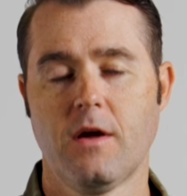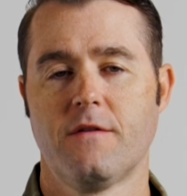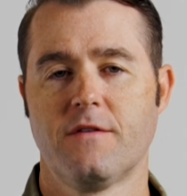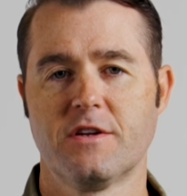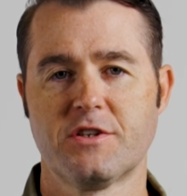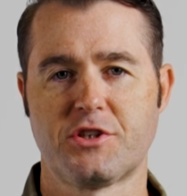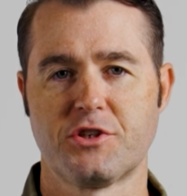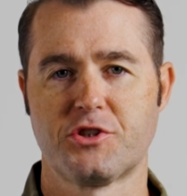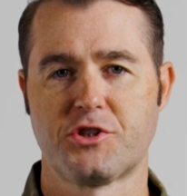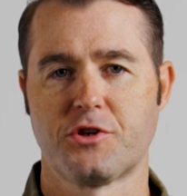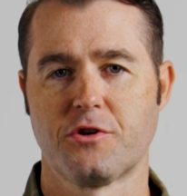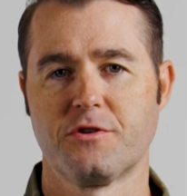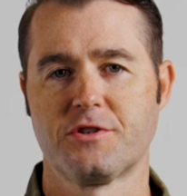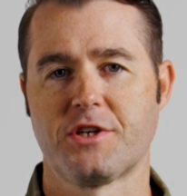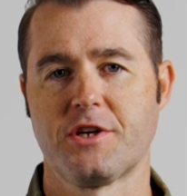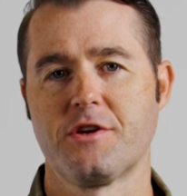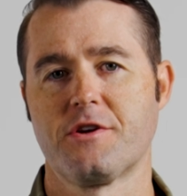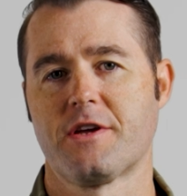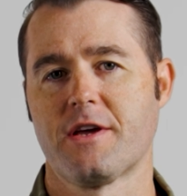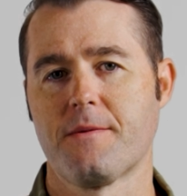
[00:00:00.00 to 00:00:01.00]
This
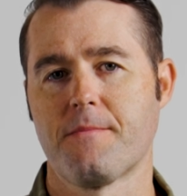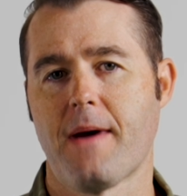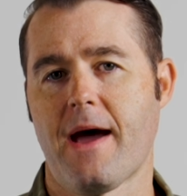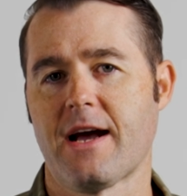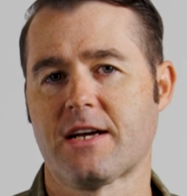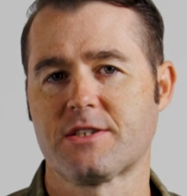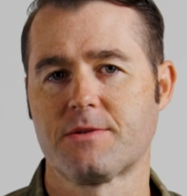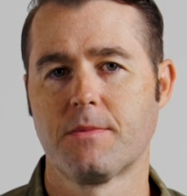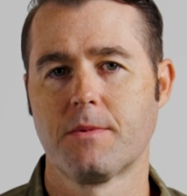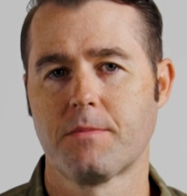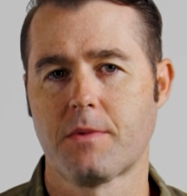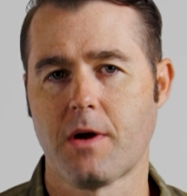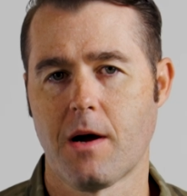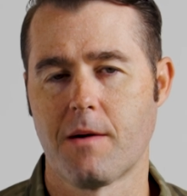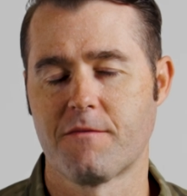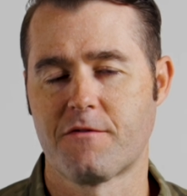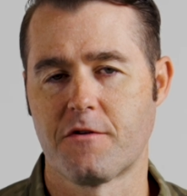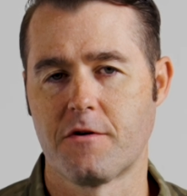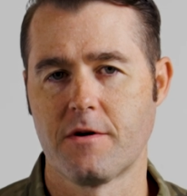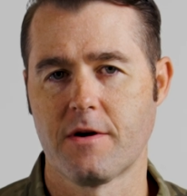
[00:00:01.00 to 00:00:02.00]
ensures that you get maximum
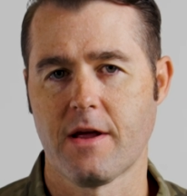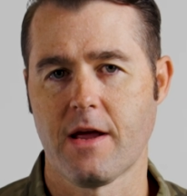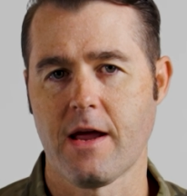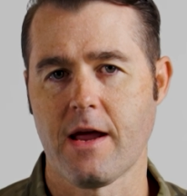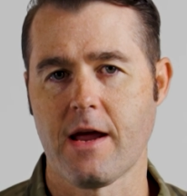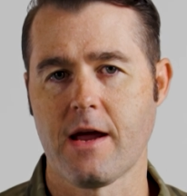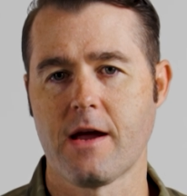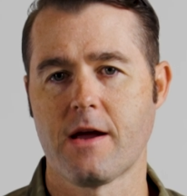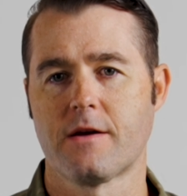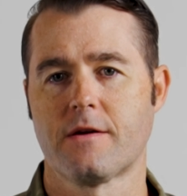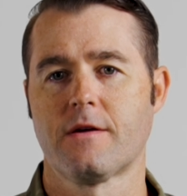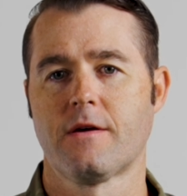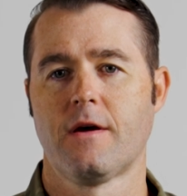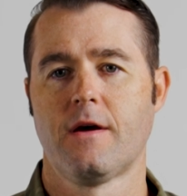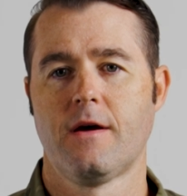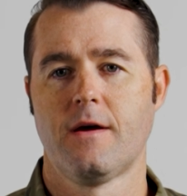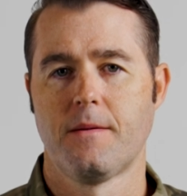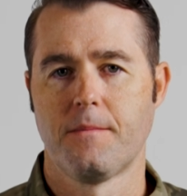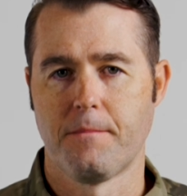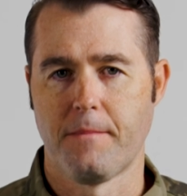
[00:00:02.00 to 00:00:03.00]
comfort and
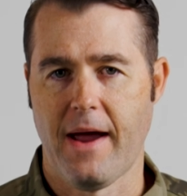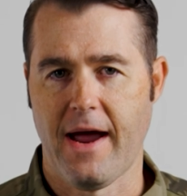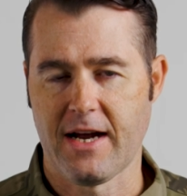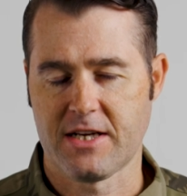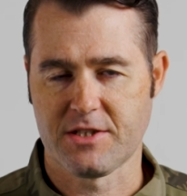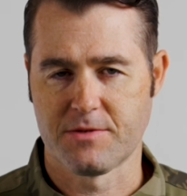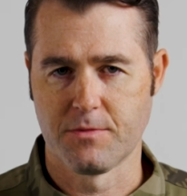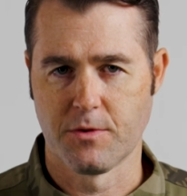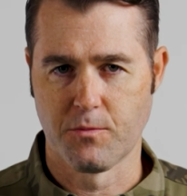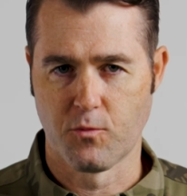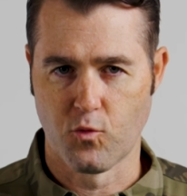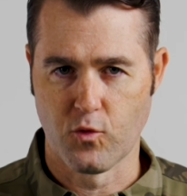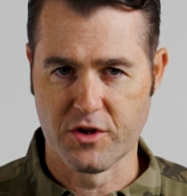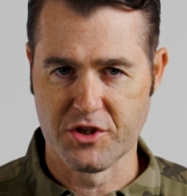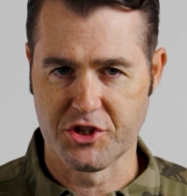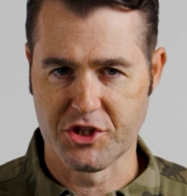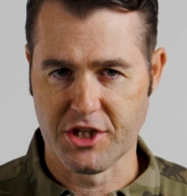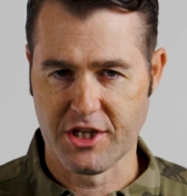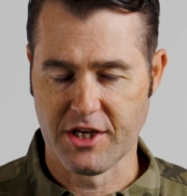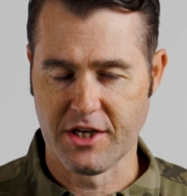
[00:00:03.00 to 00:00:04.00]
maximum
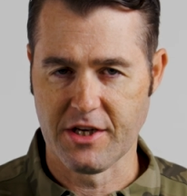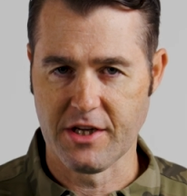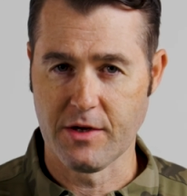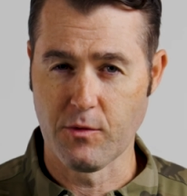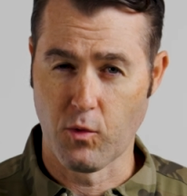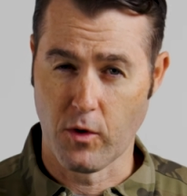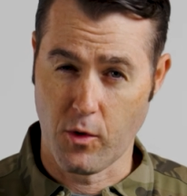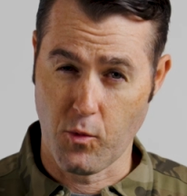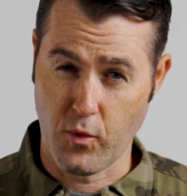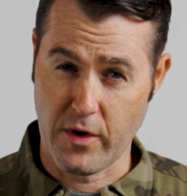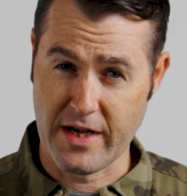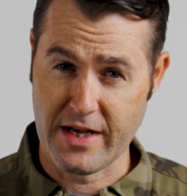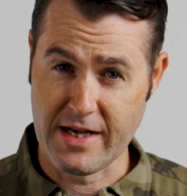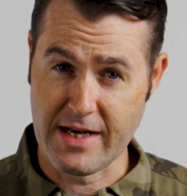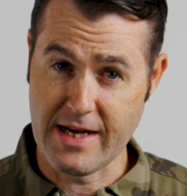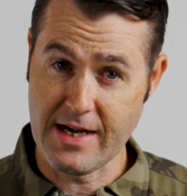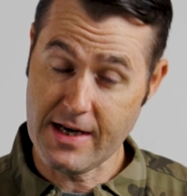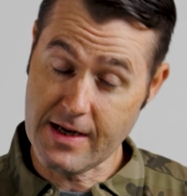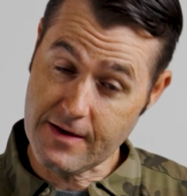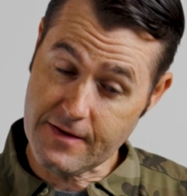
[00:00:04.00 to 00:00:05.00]
rigidity where we
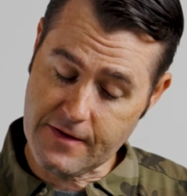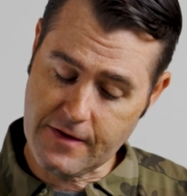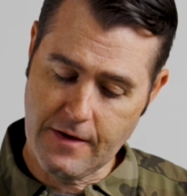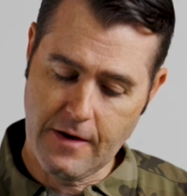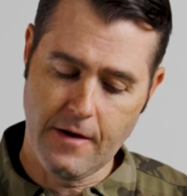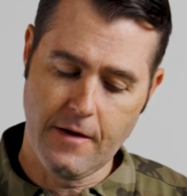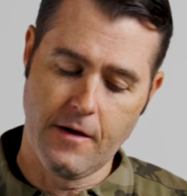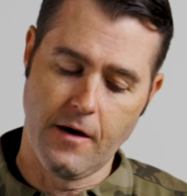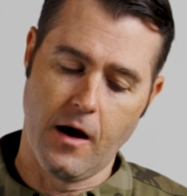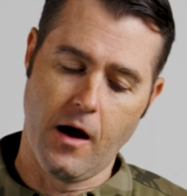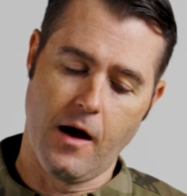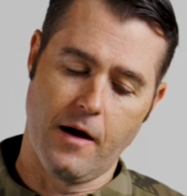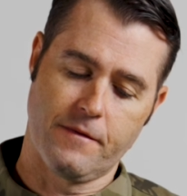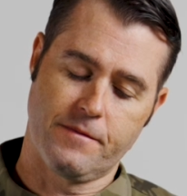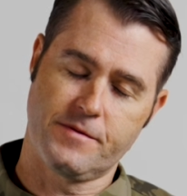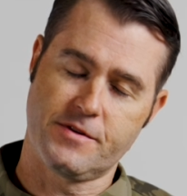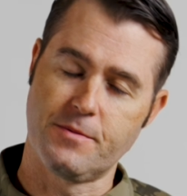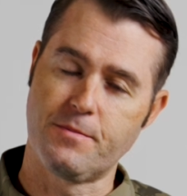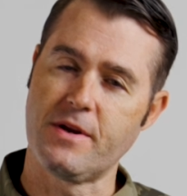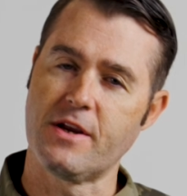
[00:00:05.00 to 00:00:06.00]
need it
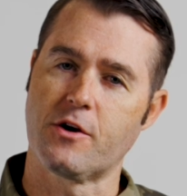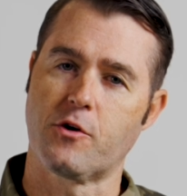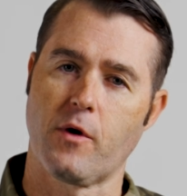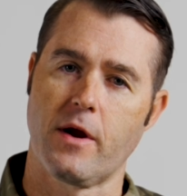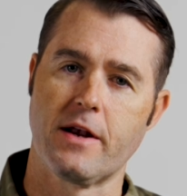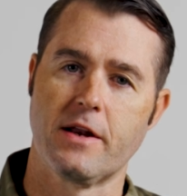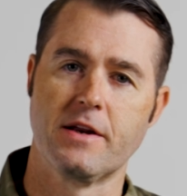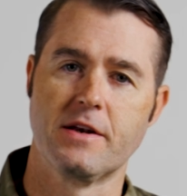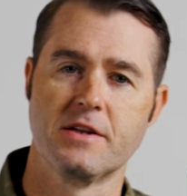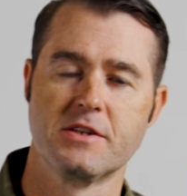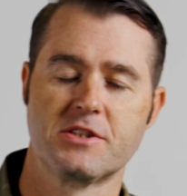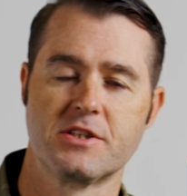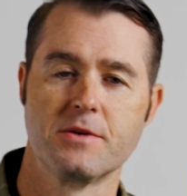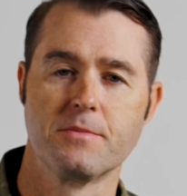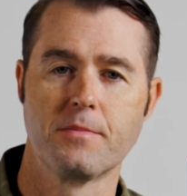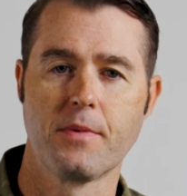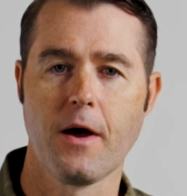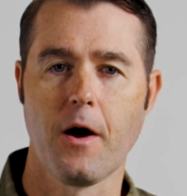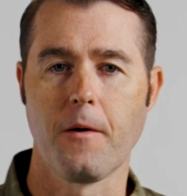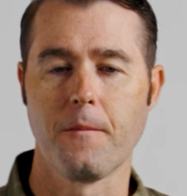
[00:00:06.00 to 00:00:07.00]
to be a great
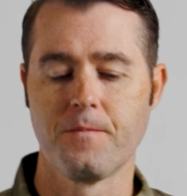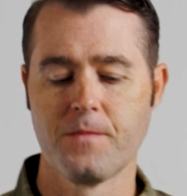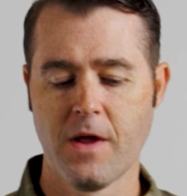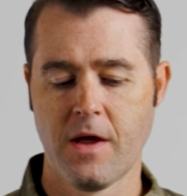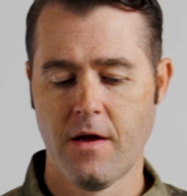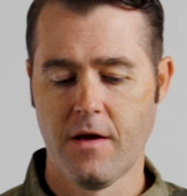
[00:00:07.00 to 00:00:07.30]
EDC belt.